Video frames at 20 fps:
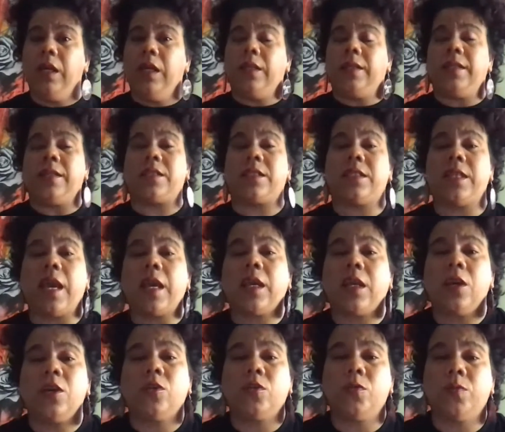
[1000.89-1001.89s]
The
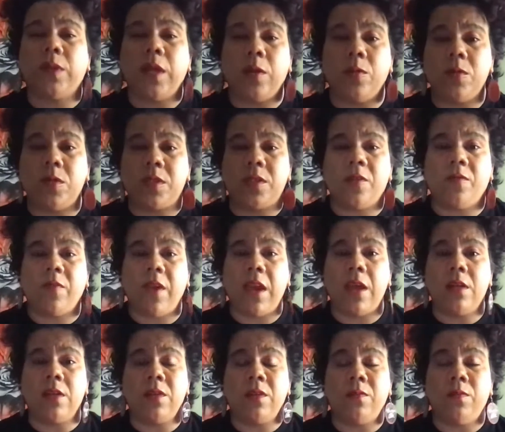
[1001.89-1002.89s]
second group they were
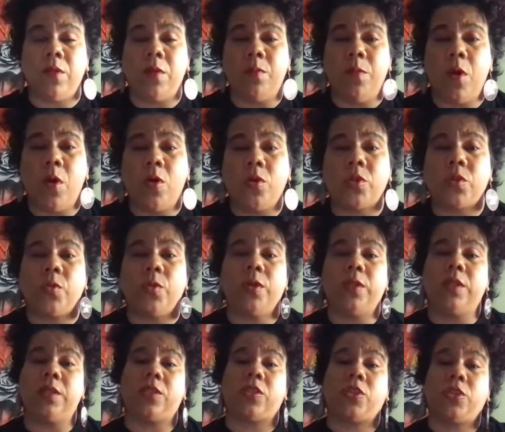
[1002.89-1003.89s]
surveilling the most were
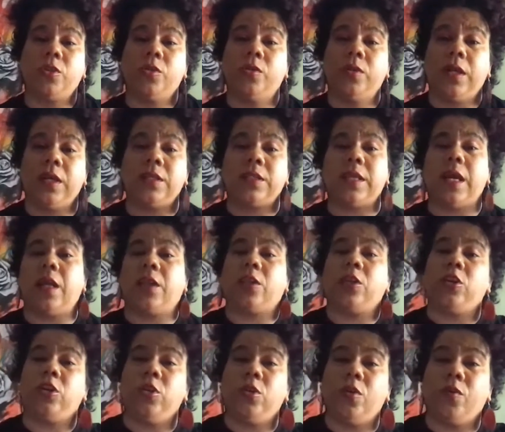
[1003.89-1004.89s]
the students at the
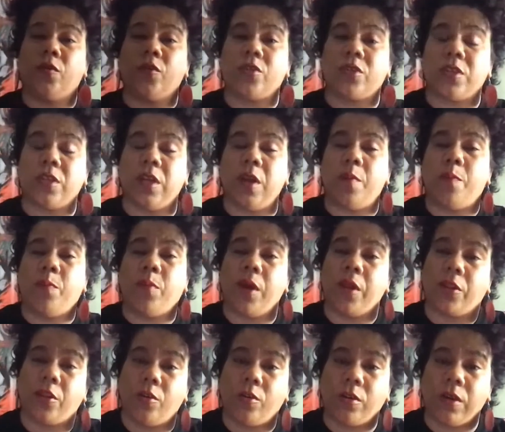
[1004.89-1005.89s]
University of
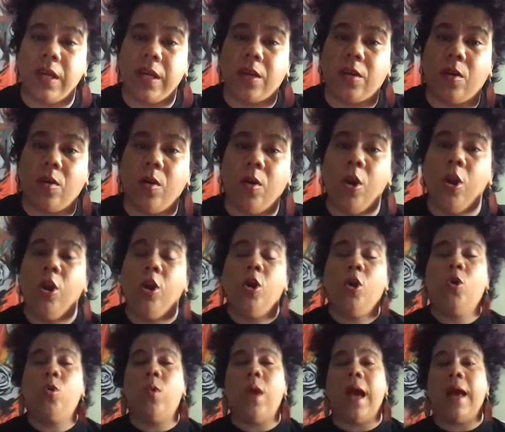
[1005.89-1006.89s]
Puerto Rico,
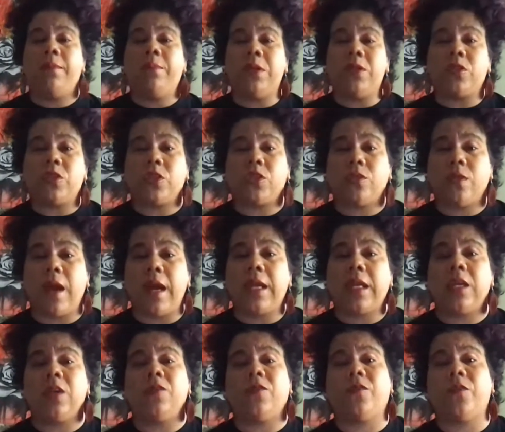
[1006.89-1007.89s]
who had been
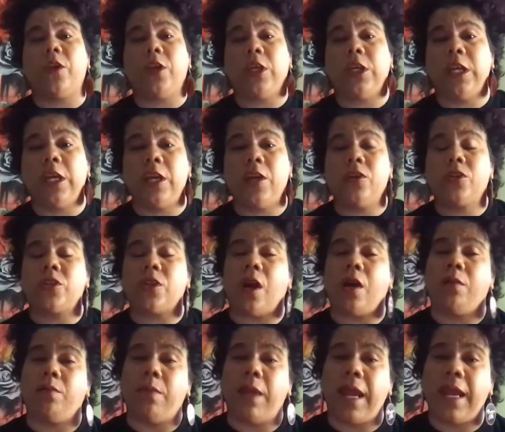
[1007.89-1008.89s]
striking for years
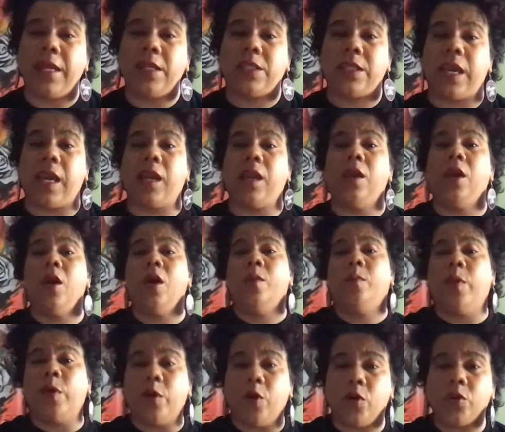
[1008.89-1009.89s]
on May Day,
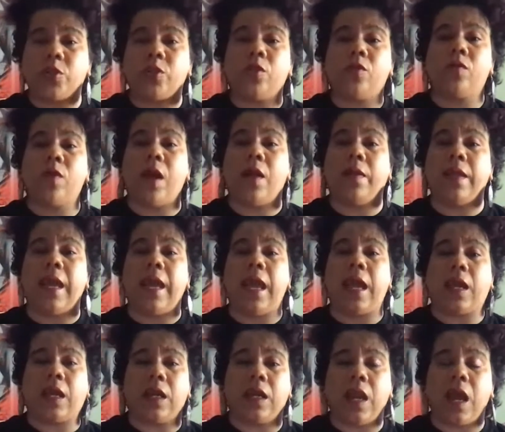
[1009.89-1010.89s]
but also around the
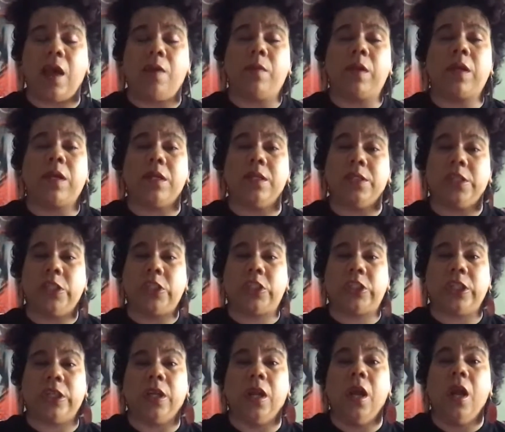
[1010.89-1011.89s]
economic
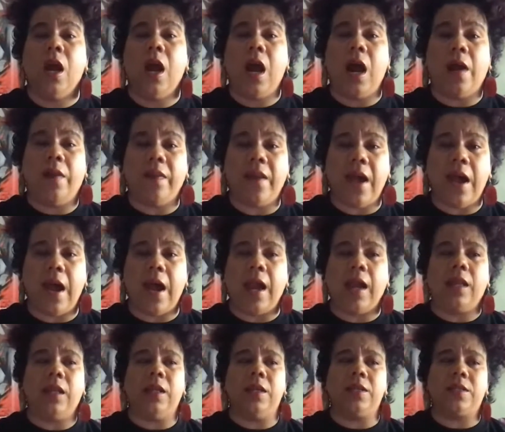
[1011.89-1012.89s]
condition on the
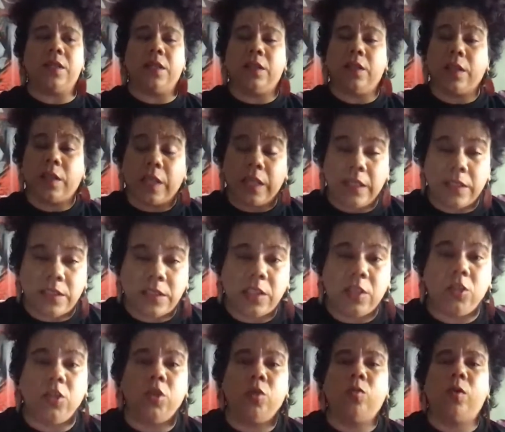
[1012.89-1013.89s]
islands and the
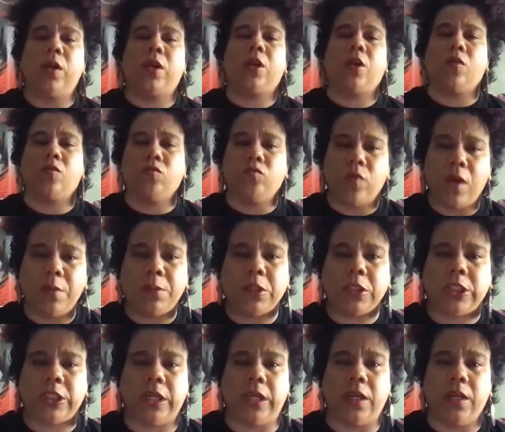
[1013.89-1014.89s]
continuing
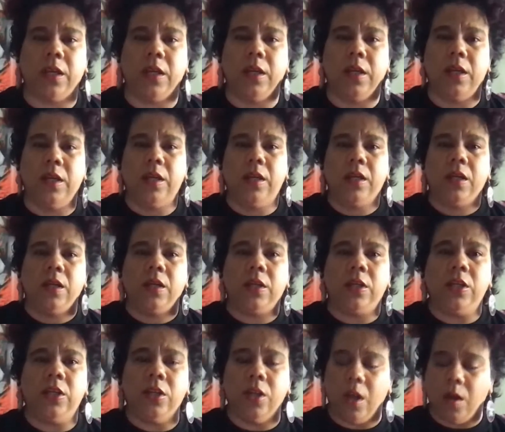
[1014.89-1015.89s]
corruption,
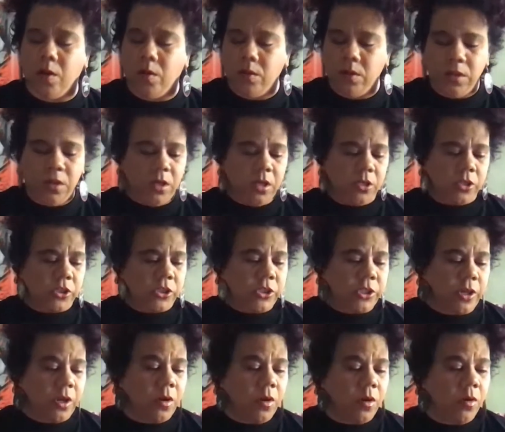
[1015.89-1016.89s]
you know?
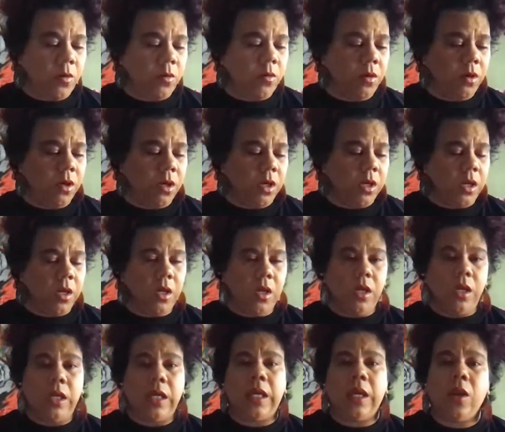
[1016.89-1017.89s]
So
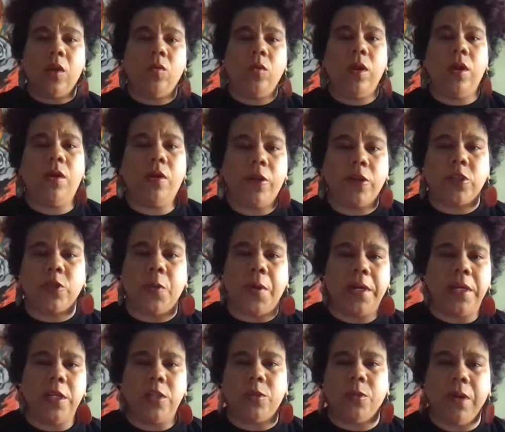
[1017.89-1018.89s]
here we are in
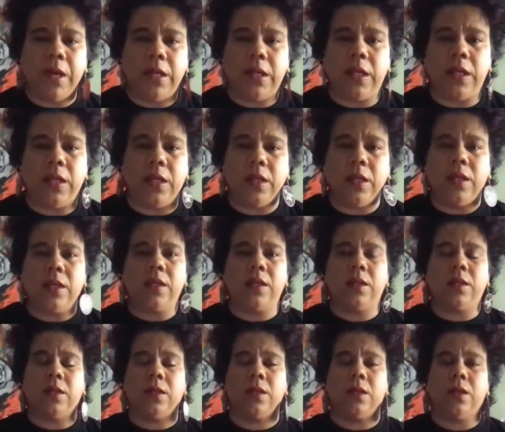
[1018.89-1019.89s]
2020,
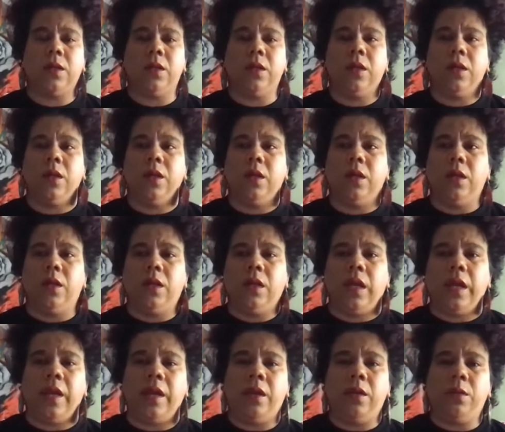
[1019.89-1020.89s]

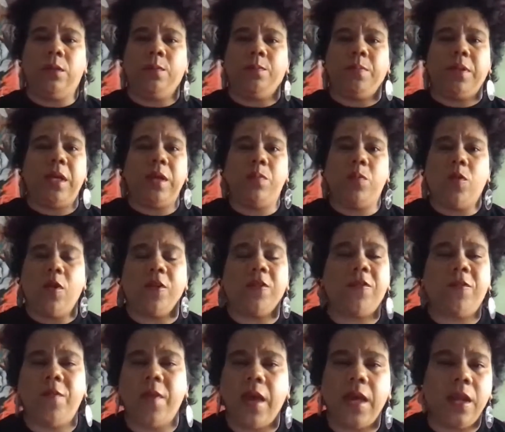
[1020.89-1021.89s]
and people are
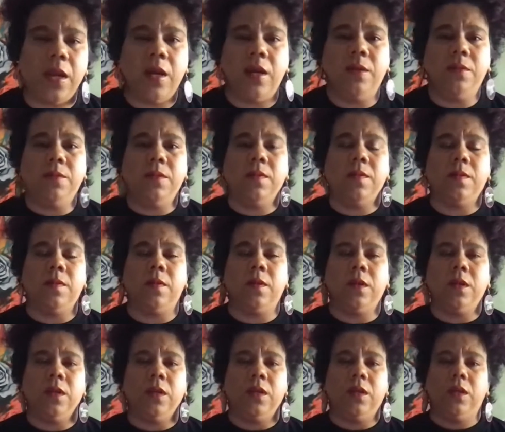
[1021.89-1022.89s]
fed up.
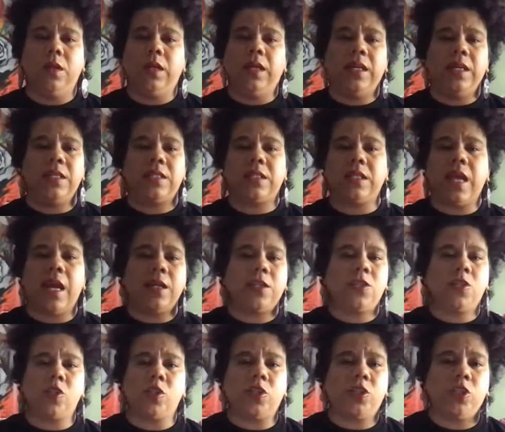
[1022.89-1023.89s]
And it's not
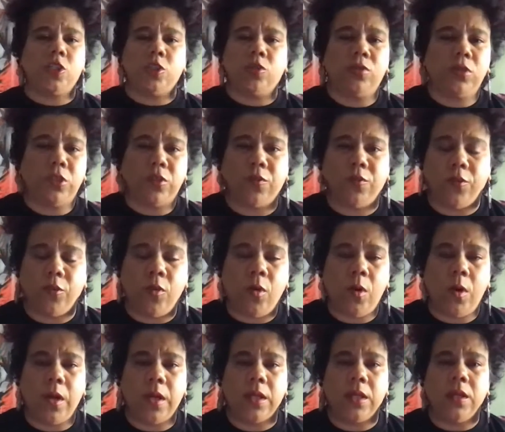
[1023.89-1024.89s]
just George
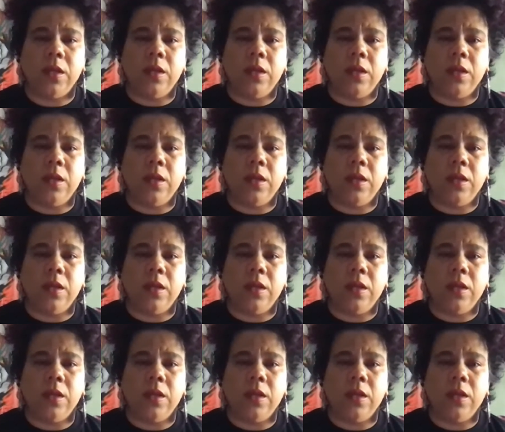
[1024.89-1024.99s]
Floyd.